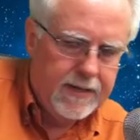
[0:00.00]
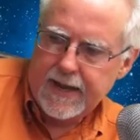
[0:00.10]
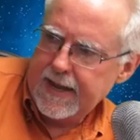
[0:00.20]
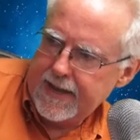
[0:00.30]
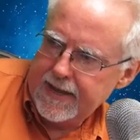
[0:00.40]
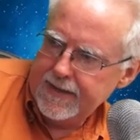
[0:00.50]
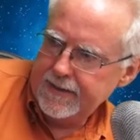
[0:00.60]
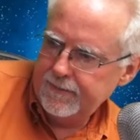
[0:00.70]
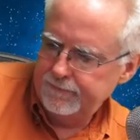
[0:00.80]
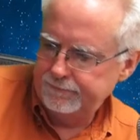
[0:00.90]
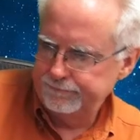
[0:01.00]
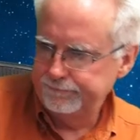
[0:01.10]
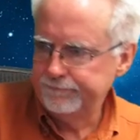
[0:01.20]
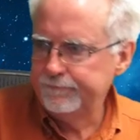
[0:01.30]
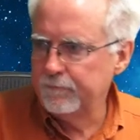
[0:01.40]
And
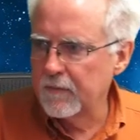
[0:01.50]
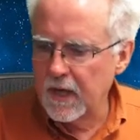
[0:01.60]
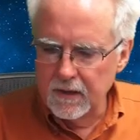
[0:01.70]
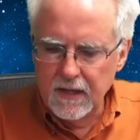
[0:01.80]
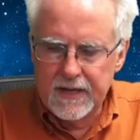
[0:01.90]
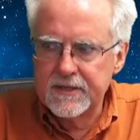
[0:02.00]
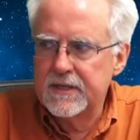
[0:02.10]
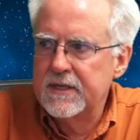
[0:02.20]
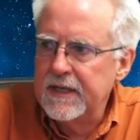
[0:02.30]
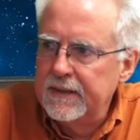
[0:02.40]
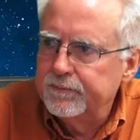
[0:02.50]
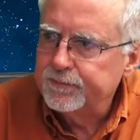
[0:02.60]
let's see.